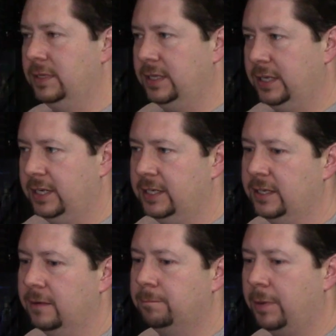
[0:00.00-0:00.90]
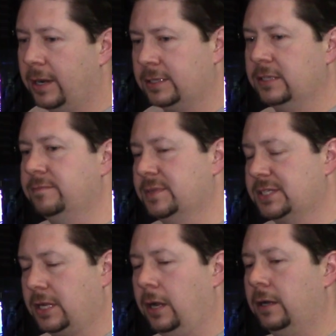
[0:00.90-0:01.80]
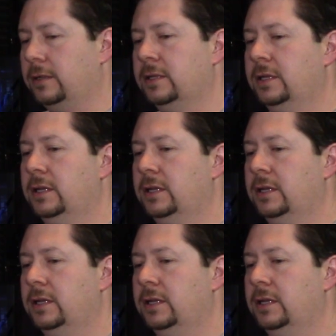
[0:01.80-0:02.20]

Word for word: in a bottle of mezcal